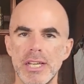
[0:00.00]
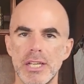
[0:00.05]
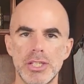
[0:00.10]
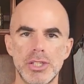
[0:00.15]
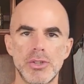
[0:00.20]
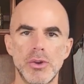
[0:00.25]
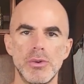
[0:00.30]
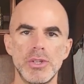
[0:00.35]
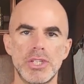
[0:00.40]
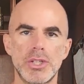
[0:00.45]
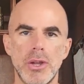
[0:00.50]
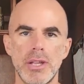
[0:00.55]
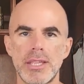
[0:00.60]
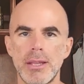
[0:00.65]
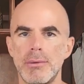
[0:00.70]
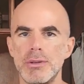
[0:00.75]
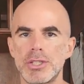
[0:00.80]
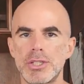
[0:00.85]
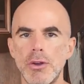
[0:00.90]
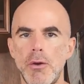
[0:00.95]
And I just always thought
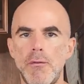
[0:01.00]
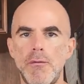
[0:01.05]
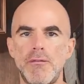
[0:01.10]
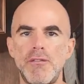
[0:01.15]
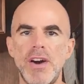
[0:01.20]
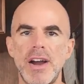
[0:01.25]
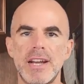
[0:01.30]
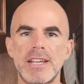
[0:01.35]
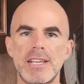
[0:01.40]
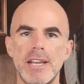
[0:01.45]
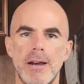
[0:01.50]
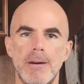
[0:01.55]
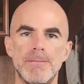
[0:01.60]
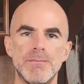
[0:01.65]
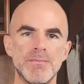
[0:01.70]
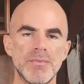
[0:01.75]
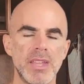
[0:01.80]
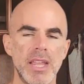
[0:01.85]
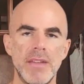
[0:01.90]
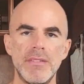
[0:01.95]
that was so fucked
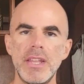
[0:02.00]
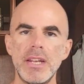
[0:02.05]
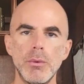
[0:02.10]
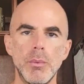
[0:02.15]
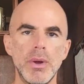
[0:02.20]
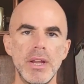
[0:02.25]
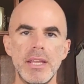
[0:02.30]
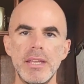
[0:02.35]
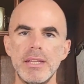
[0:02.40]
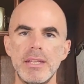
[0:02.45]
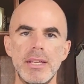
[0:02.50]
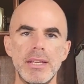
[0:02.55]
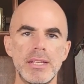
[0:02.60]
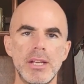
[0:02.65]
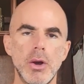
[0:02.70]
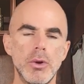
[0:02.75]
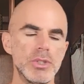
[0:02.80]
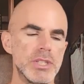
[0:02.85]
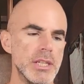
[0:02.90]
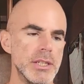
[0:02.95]
up. And then it goes